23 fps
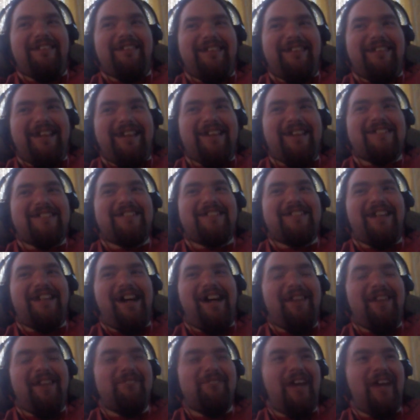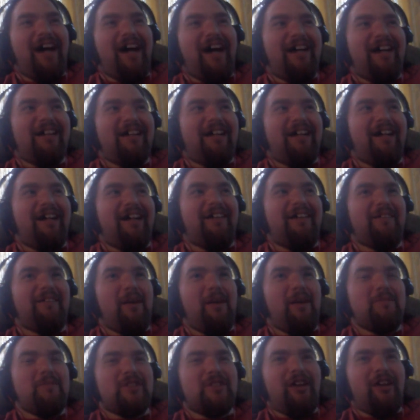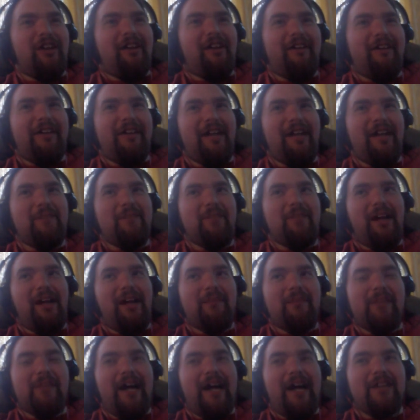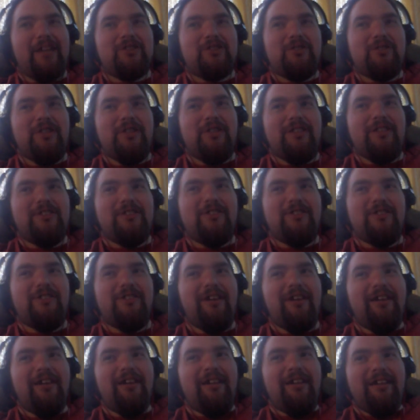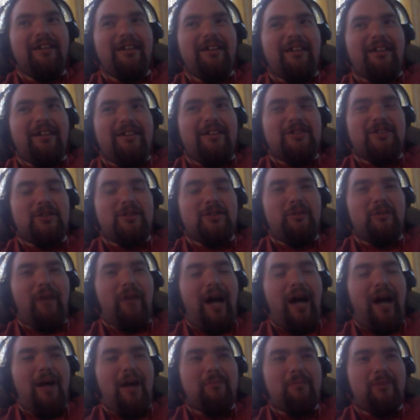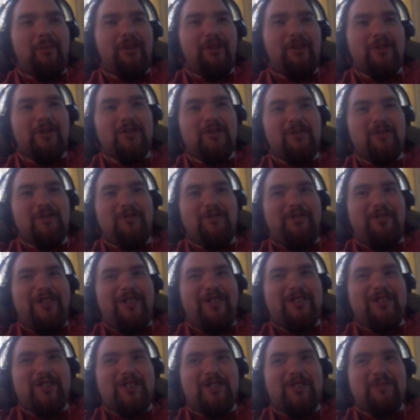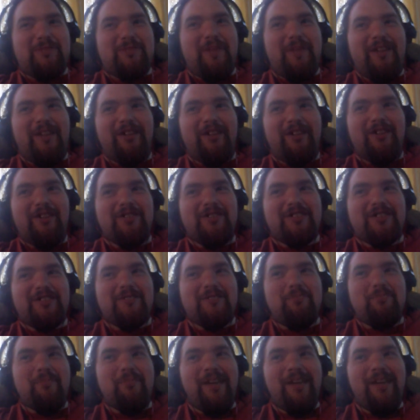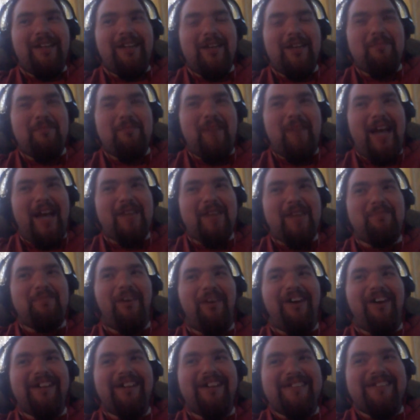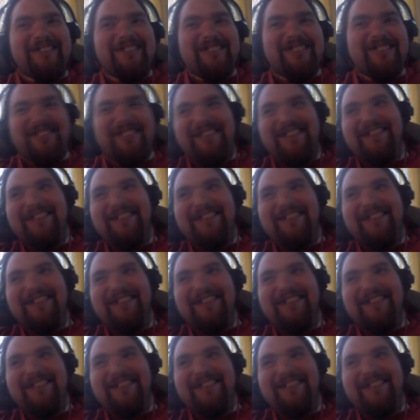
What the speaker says: Yes, I'm not. I'm sorry. I'm not too into rompers and fidget spinners and man buns.